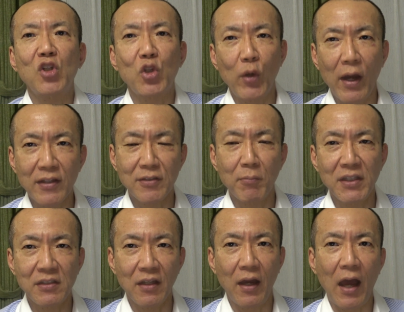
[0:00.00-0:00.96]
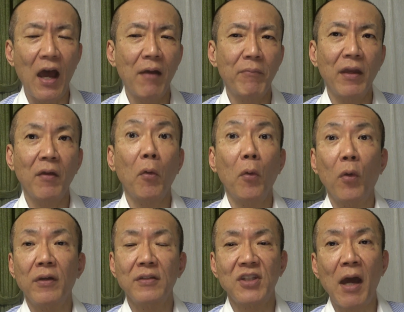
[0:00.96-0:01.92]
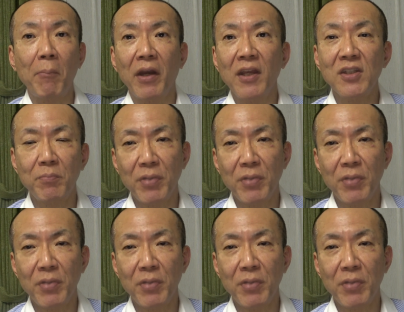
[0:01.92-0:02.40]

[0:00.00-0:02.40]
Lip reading: Trust Mr. Abe or Japanese